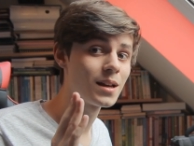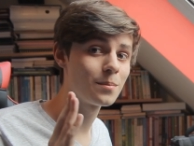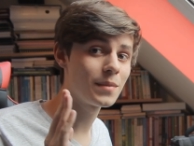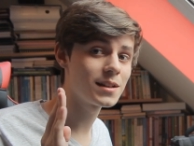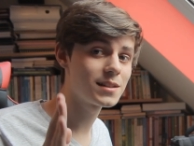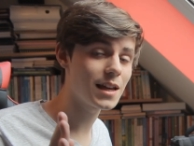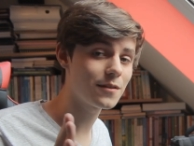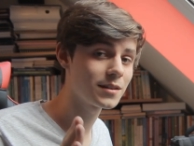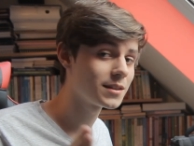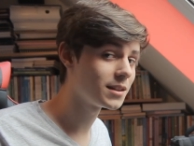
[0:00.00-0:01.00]
my
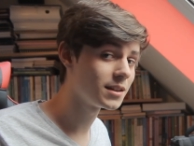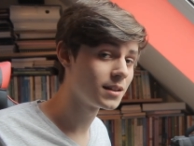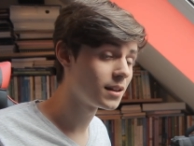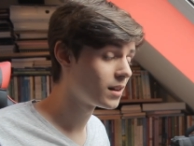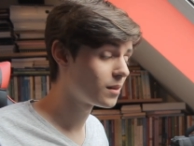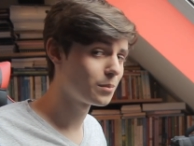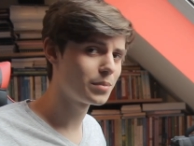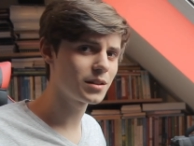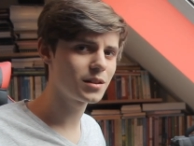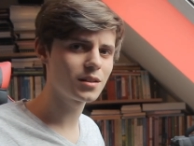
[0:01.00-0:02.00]
7D
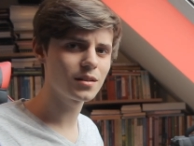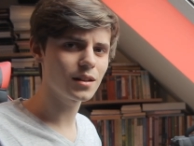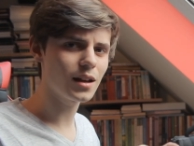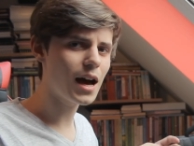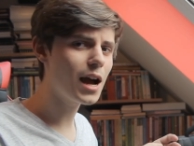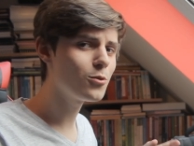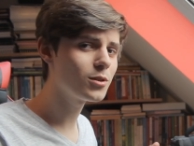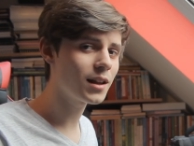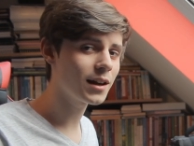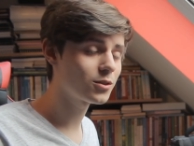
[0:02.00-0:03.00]
but I
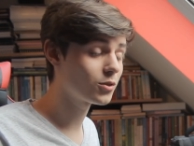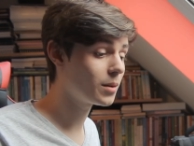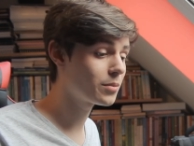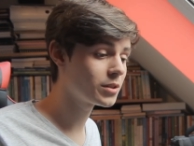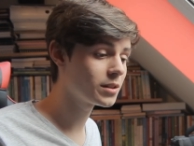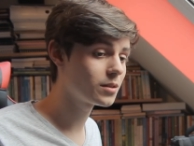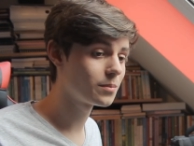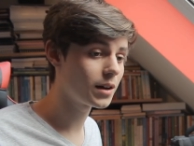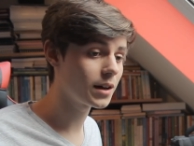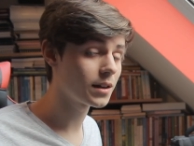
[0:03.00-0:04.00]
would like to upgrade
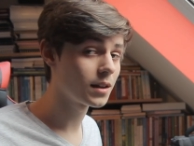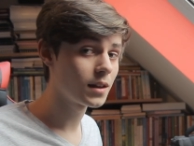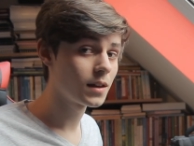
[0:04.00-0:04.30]
my